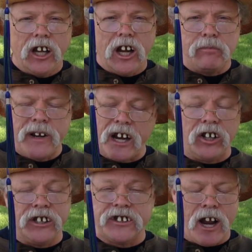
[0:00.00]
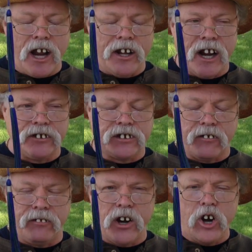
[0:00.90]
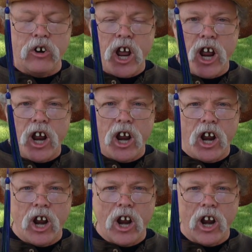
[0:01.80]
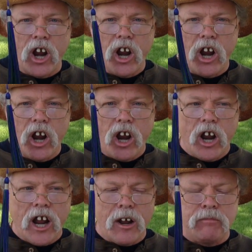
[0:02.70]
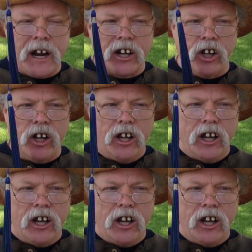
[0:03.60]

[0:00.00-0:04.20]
A pickle is not just a food. A pickle